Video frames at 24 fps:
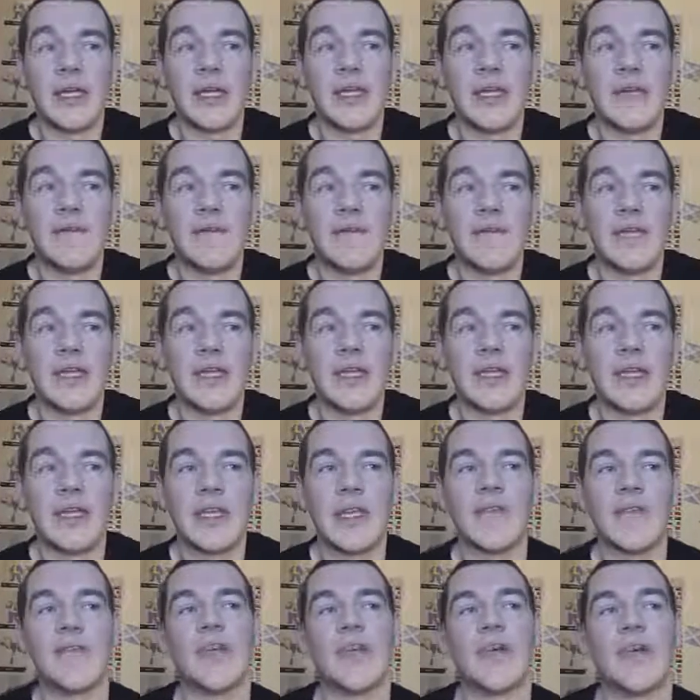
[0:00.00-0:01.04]
if you
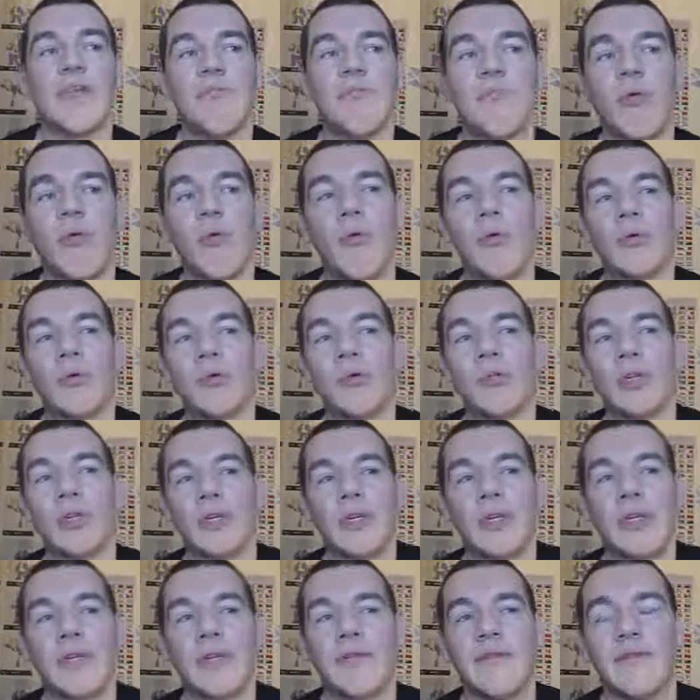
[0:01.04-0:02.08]
if you got bored,
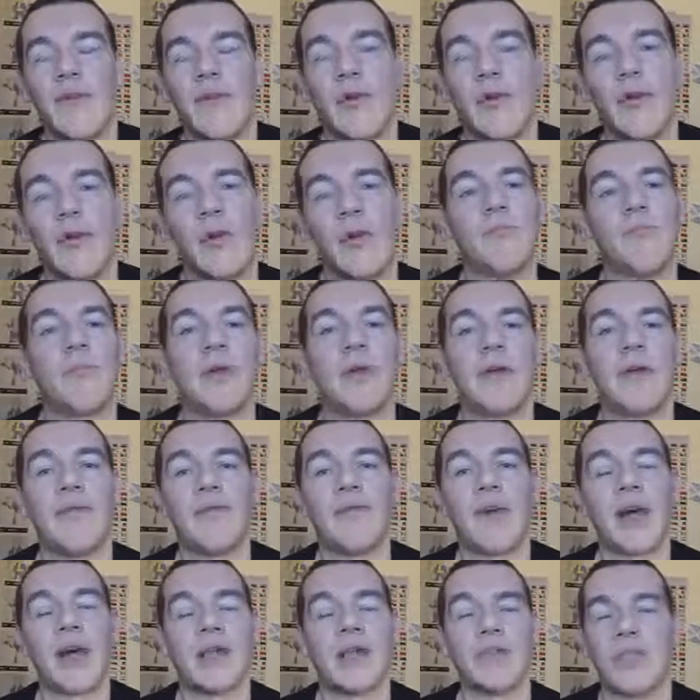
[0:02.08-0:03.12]
it all out pretty
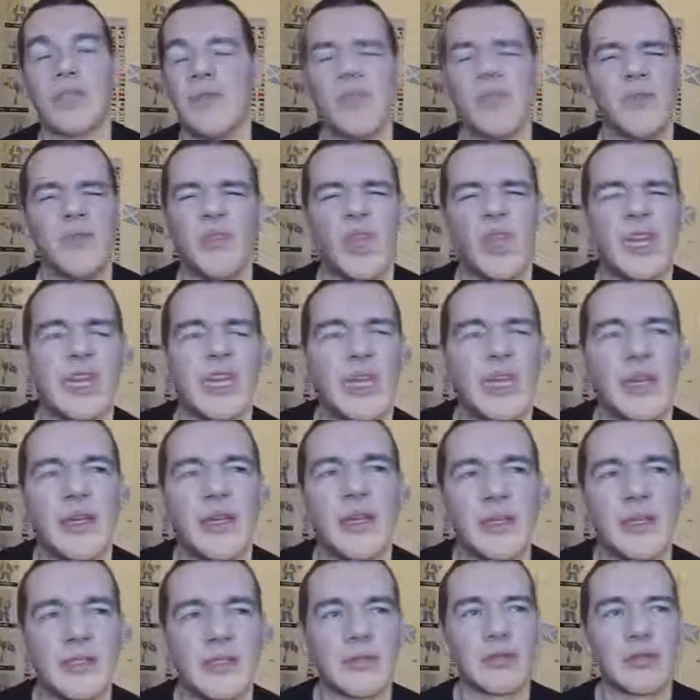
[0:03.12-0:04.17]
fast. You won't like it.
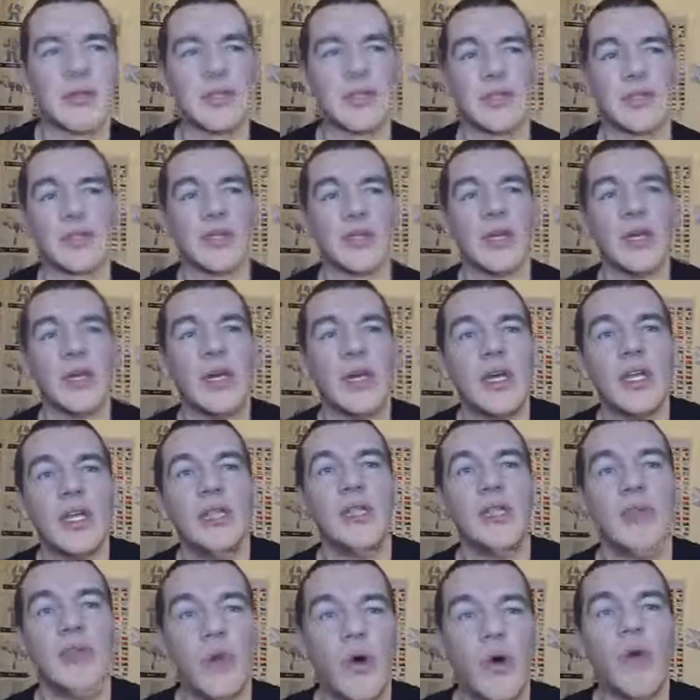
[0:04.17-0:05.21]
It's because it's
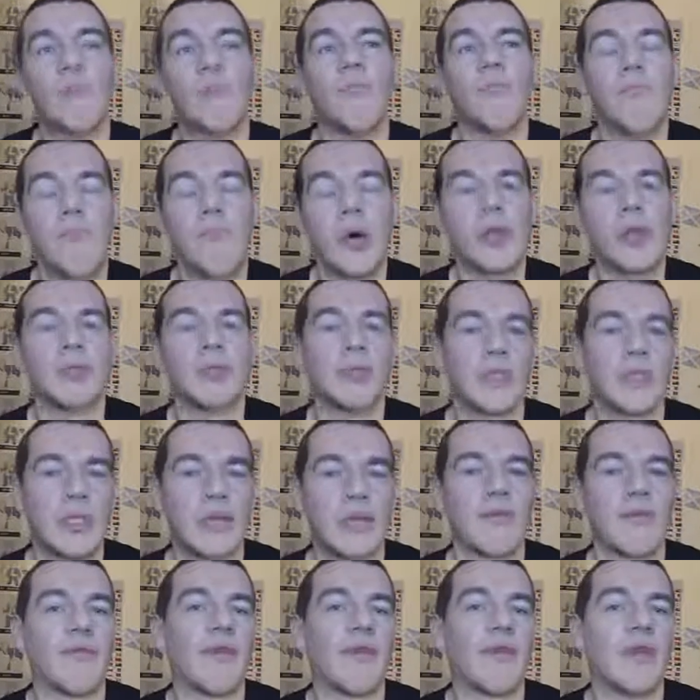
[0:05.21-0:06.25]
not much
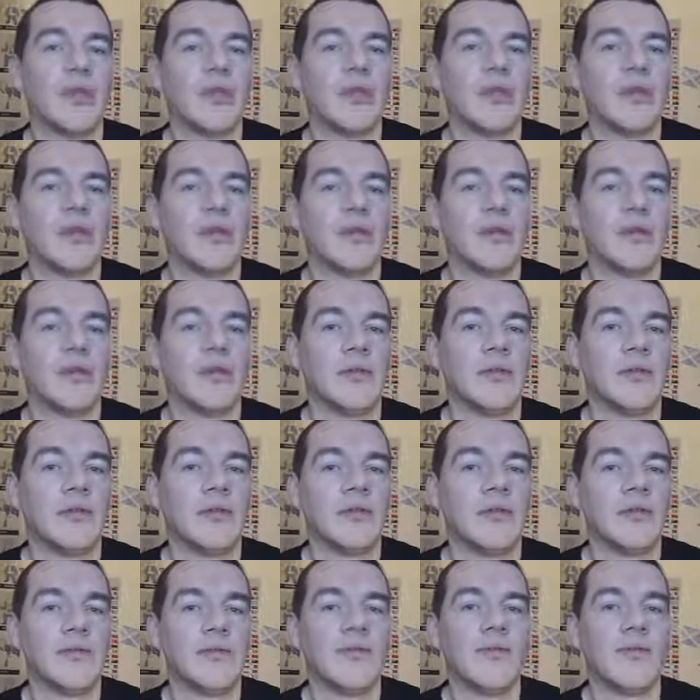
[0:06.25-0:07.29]
different
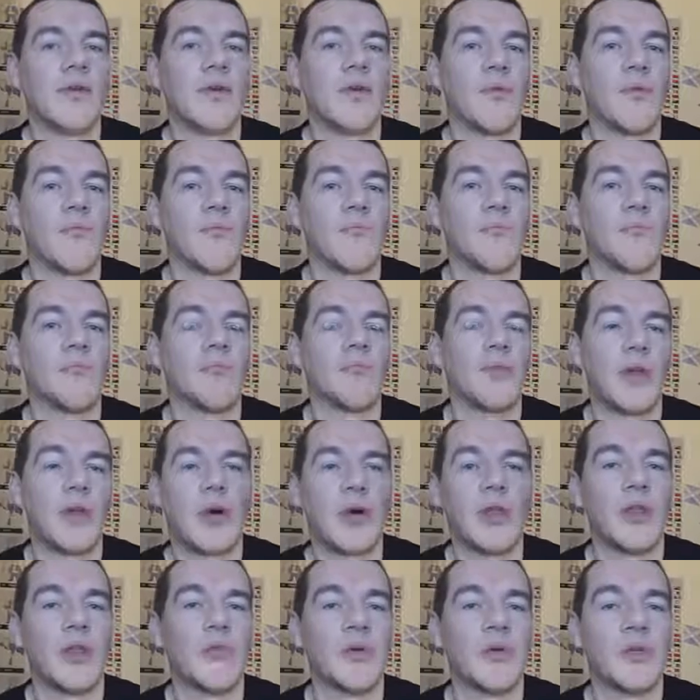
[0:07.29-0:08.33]
from
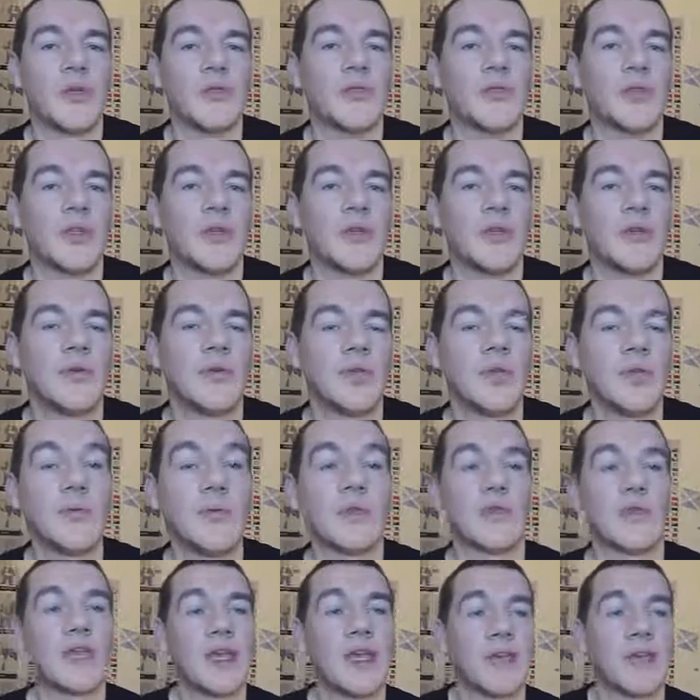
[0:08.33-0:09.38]
the other ones. You know, you
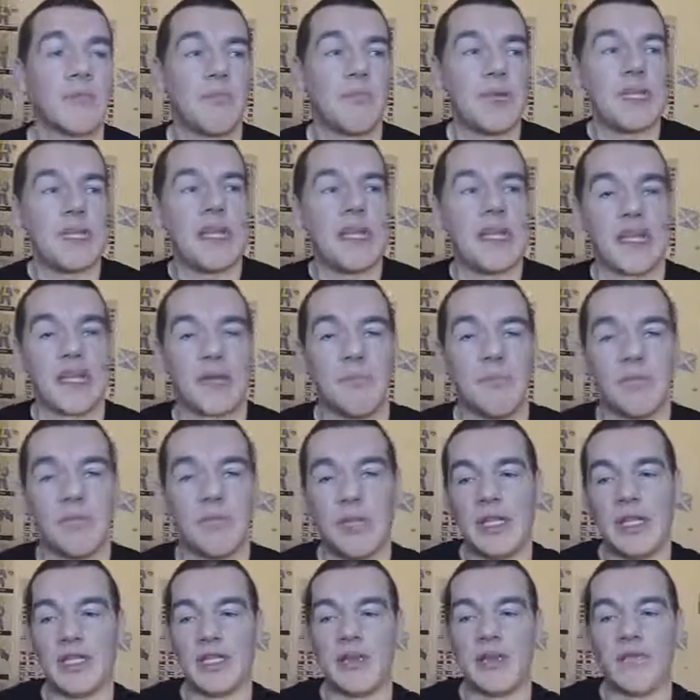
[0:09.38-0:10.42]
would think being in a
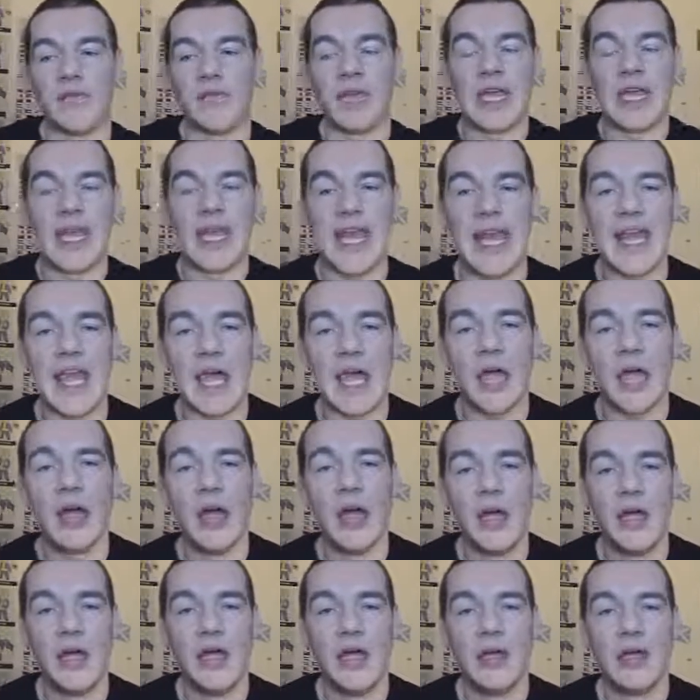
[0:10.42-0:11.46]
completely different area
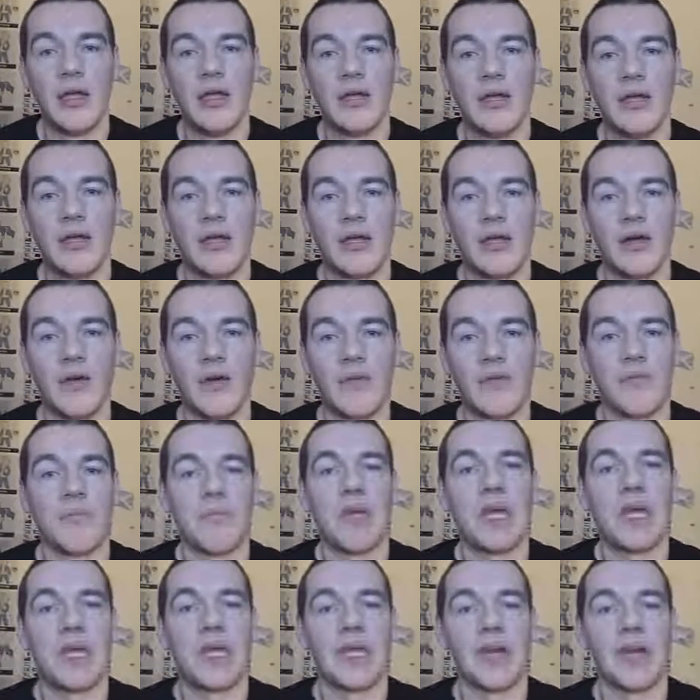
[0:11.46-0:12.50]
of
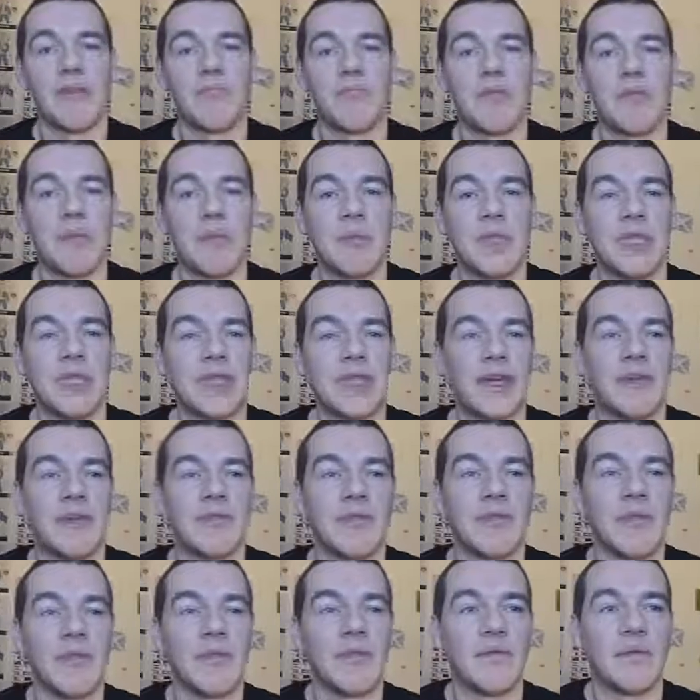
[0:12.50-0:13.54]
America, maybe they'd
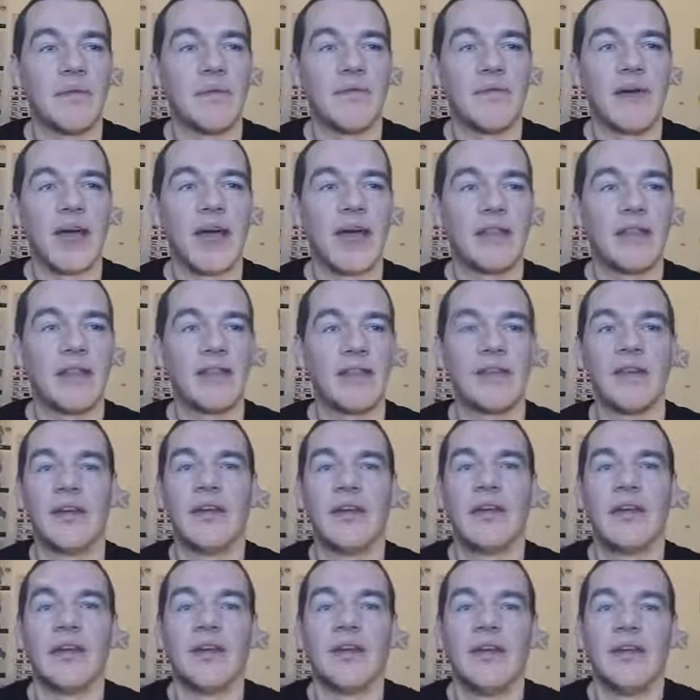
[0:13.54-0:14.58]
have they would have had,